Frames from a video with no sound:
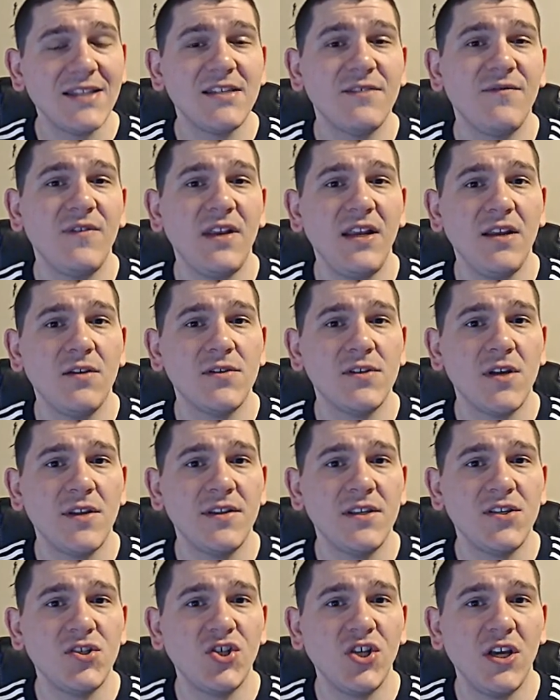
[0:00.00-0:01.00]
videos on
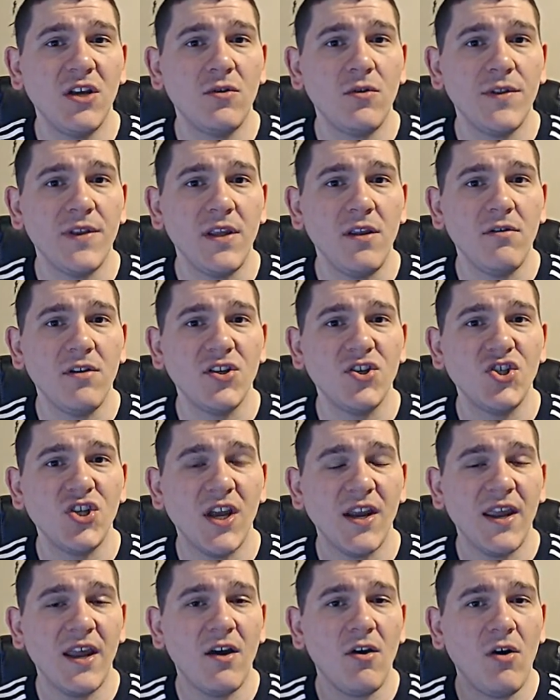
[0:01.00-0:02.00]
this channel that you can check
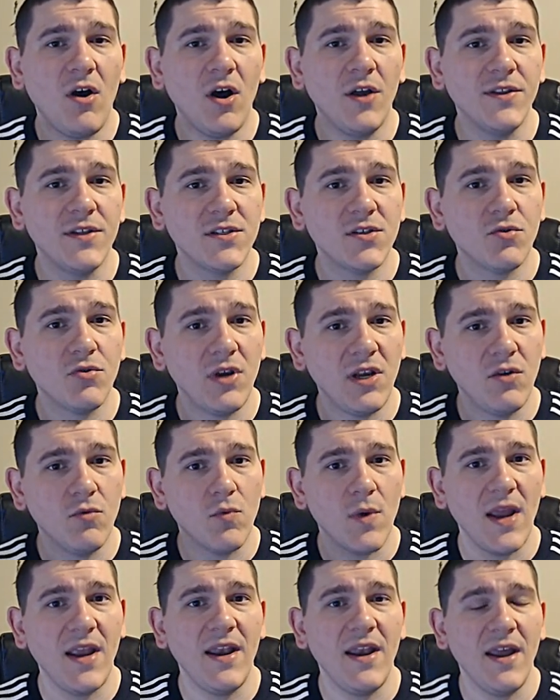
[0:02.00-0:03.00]
out on the screen
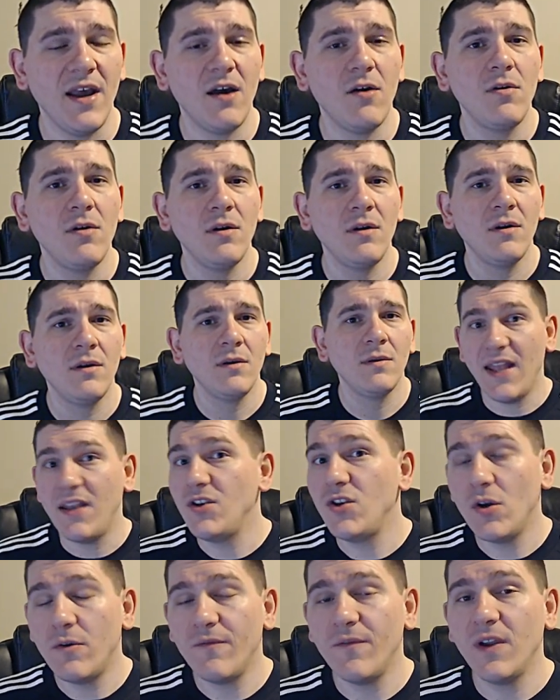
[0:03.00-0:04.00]
right now.
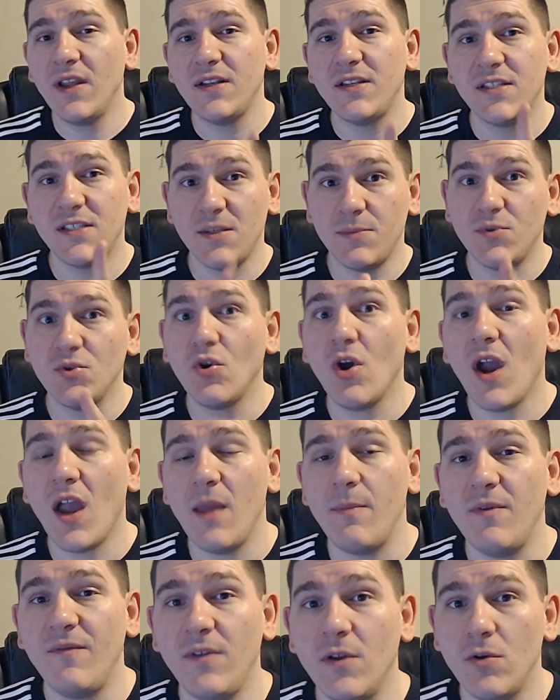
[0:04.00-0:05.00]
Don't forget to subscribe
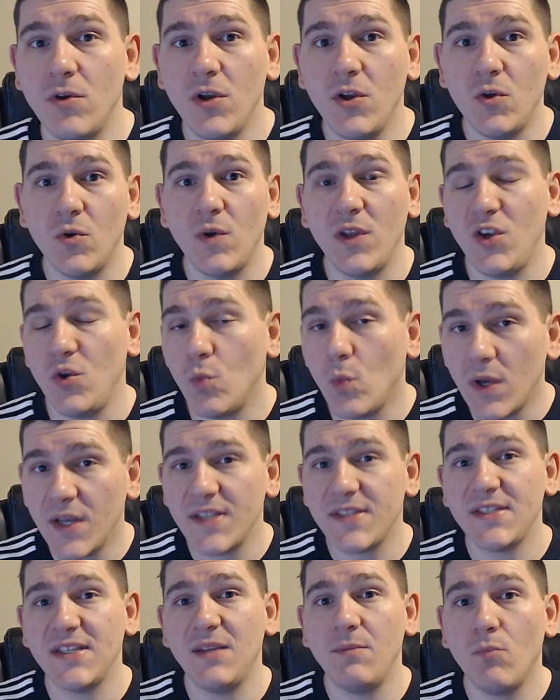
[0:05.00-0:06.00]
if you're new and you want to
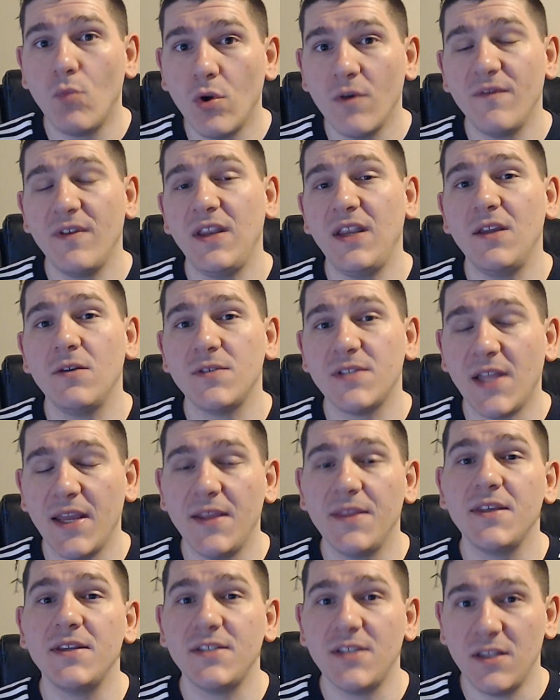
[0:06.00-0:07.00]
see more videos like
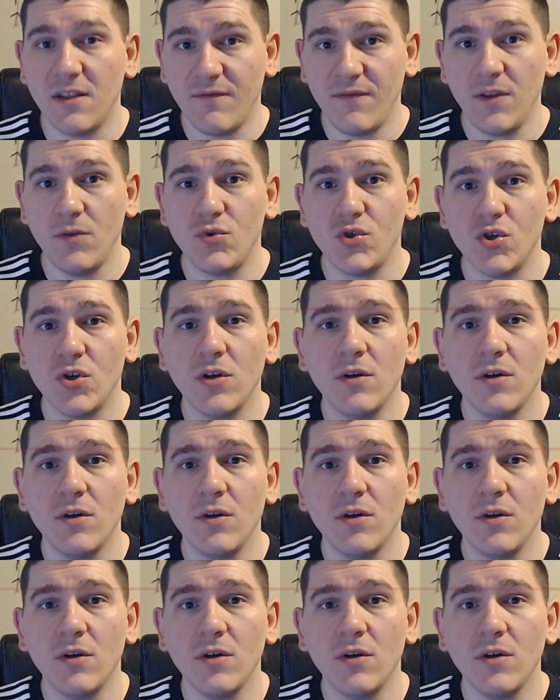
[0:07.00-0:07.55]
this in the future.